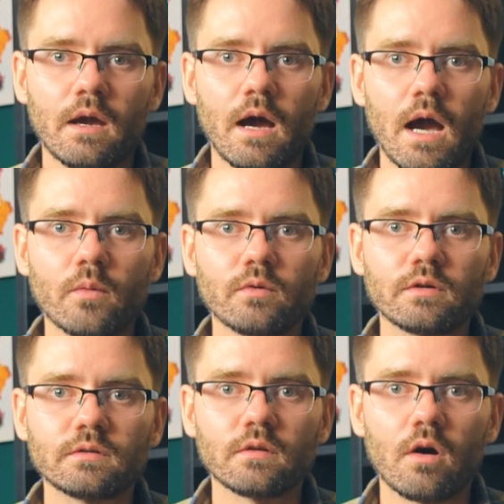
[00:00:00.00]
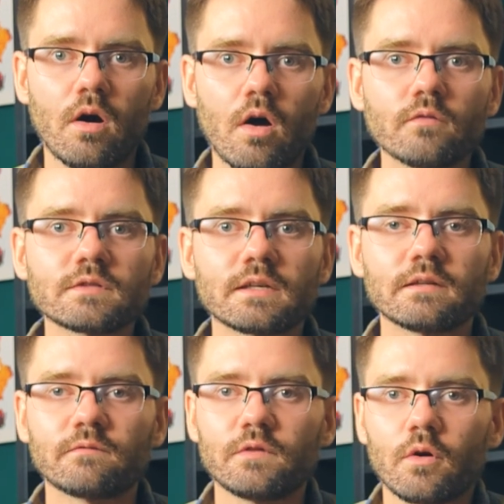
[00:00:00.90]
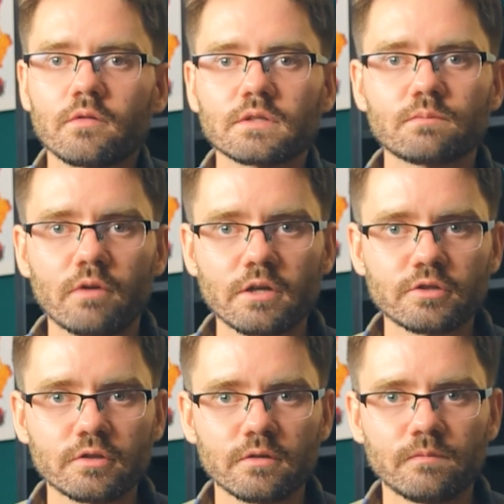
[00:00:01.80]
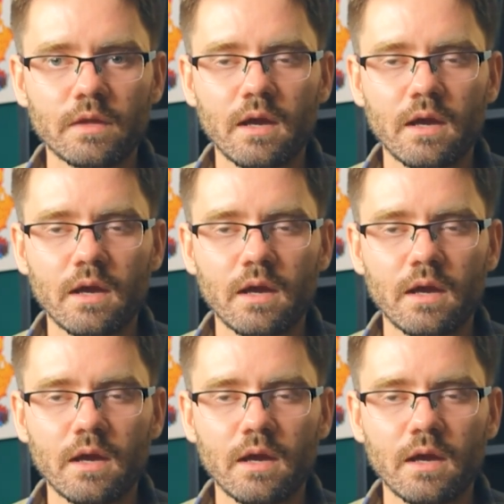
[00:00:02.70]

I would all of a sudden feel all this pressure.